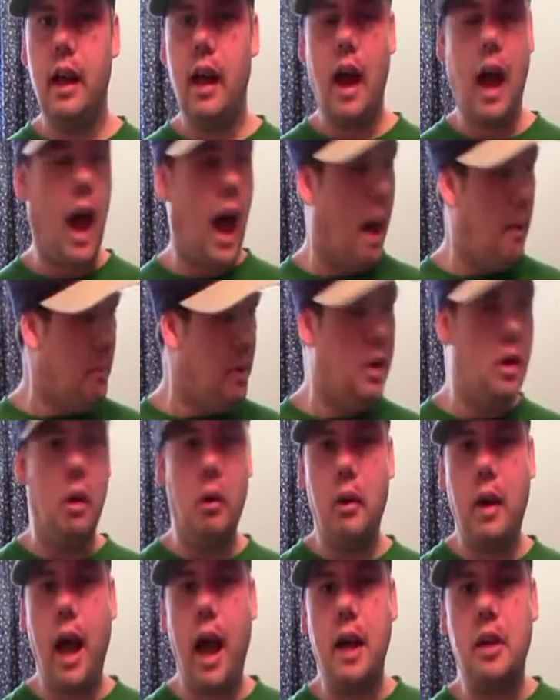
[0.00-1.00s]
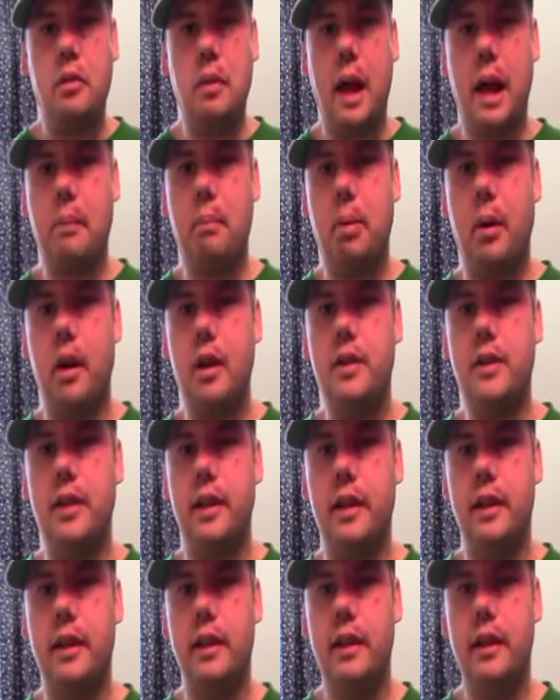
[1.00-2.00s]
I'm a no-contract person.
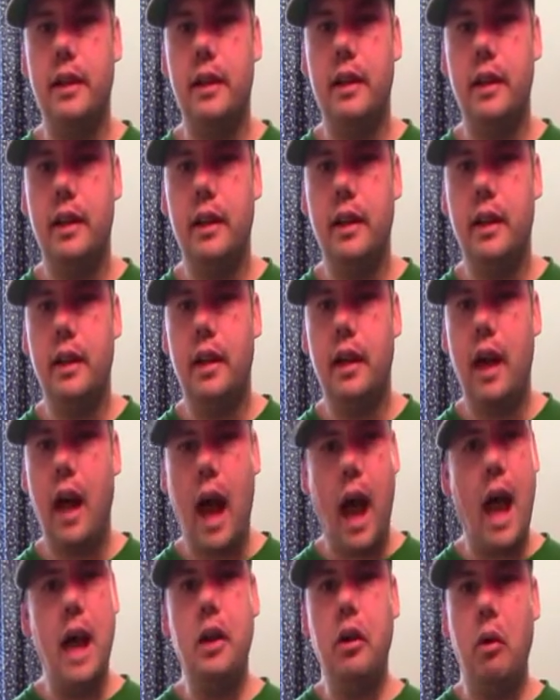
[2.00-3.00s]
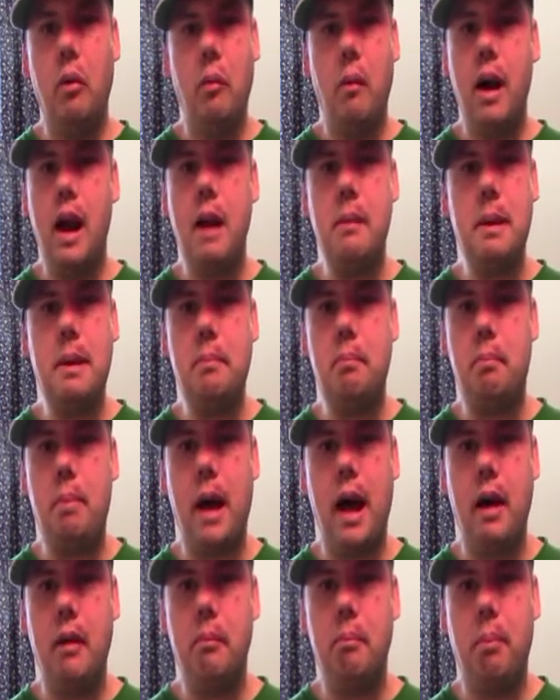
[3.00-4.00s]
I don't want to be
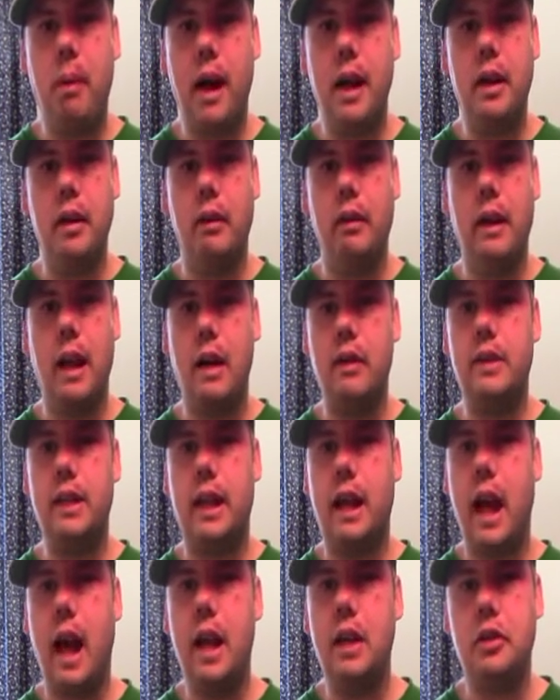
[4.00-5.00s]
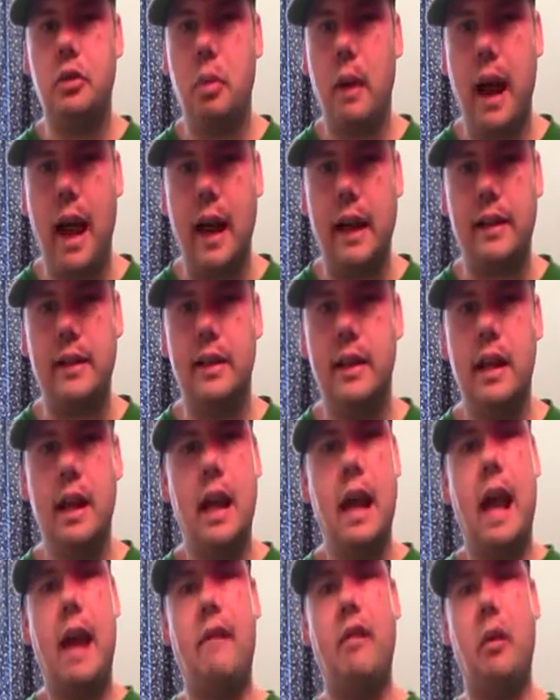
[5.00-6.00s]
bound by your lousy contracts.
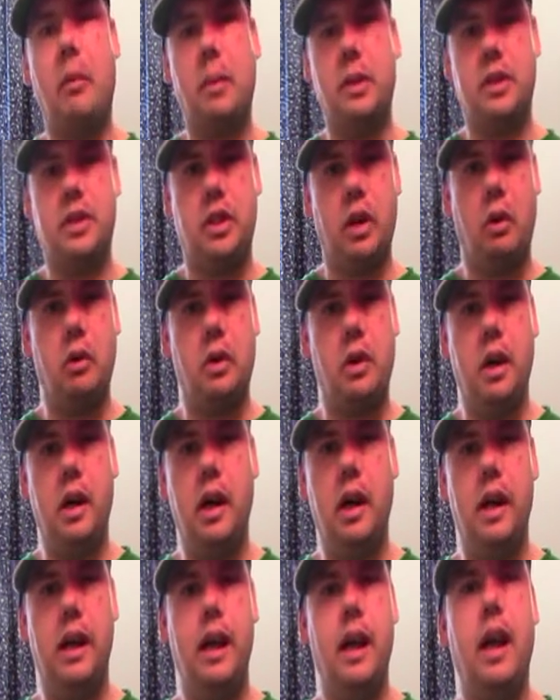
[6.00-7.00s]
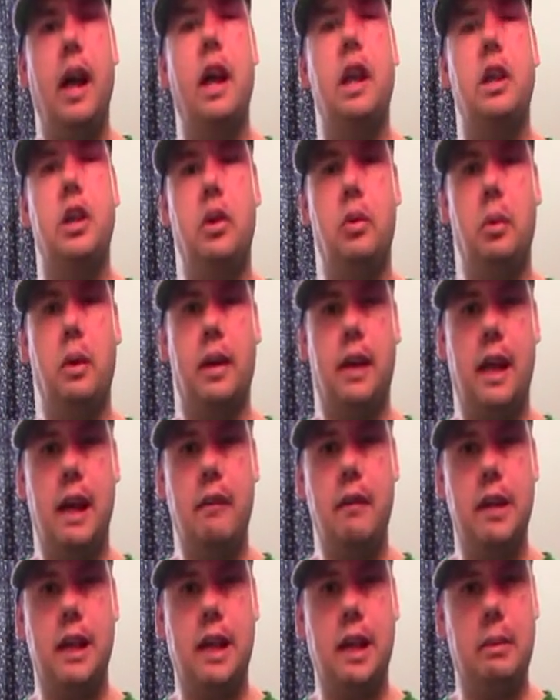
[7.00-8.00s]
If it was so good, you would give
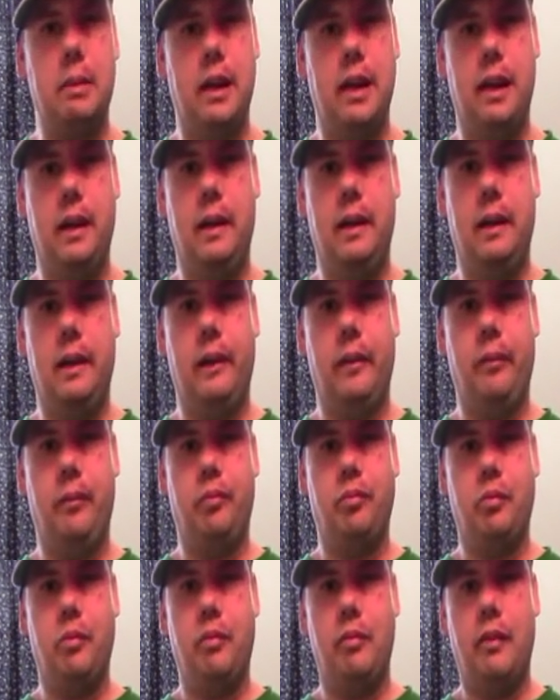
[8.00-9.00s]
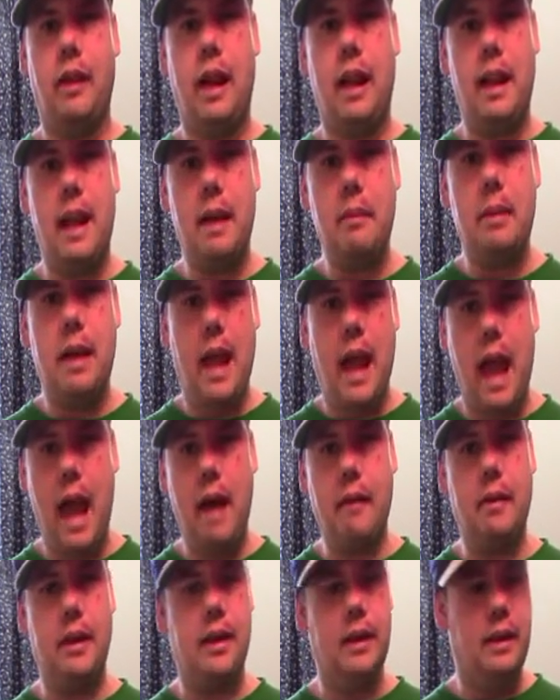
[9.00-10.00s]
it to me and let me
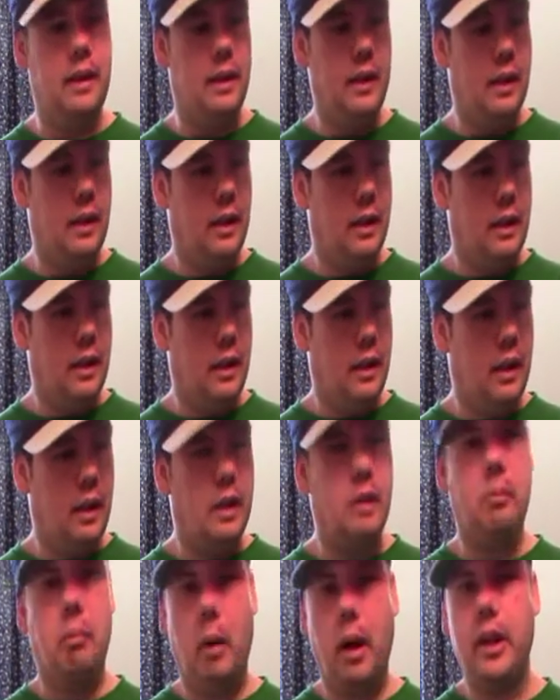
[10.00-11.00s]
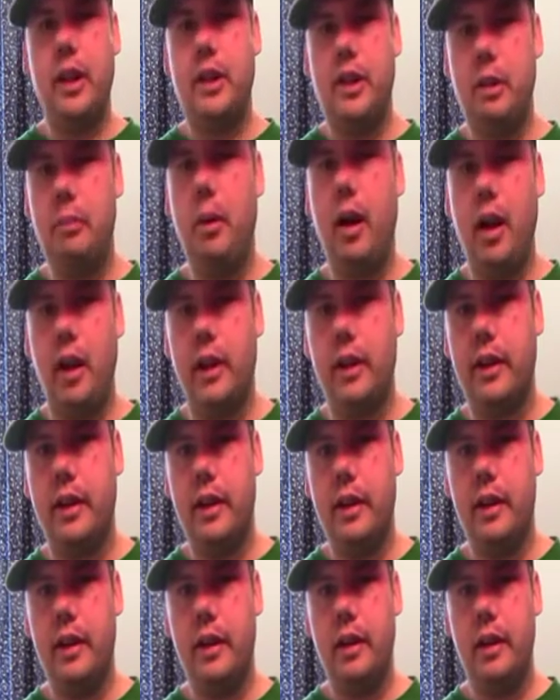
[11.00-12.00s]
have it month to month
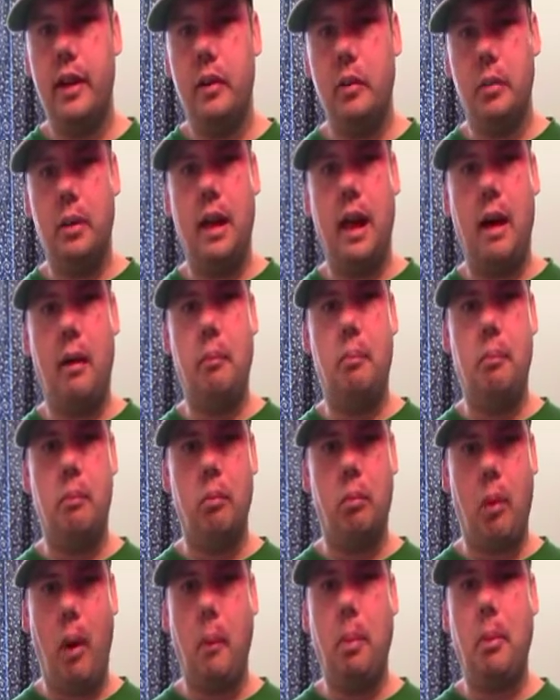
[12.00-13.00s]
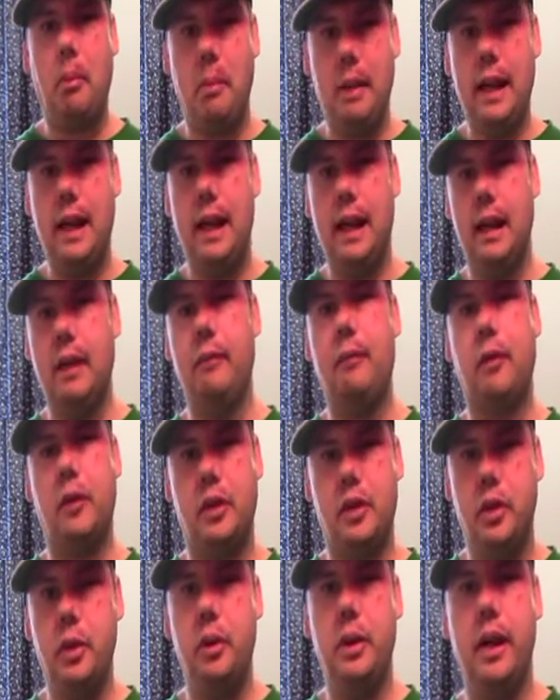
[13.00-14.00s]
without roping me in for
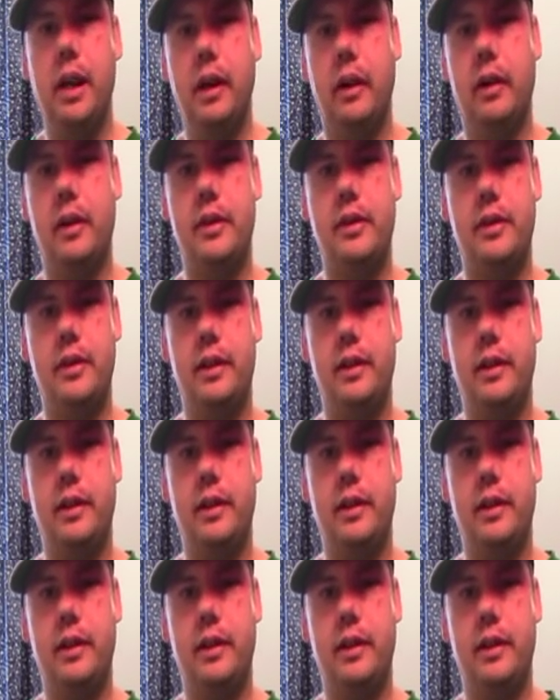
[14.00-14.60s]
2 years.